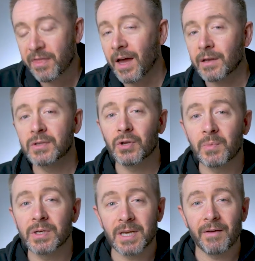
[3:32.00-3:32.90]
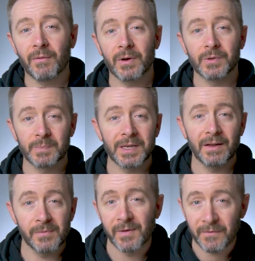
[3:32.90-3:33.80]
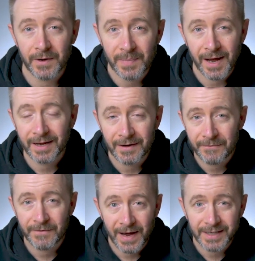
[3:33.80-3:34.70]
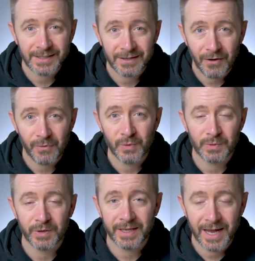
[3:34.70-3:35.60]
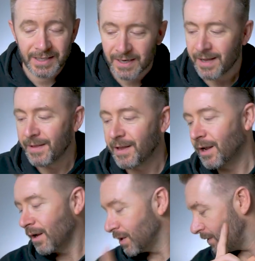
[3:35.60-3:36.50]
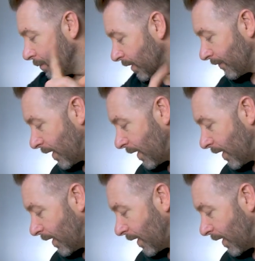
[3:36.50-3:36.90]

Thank you so much to everyone who's been giving me feedback and advice on which one to get. The one I've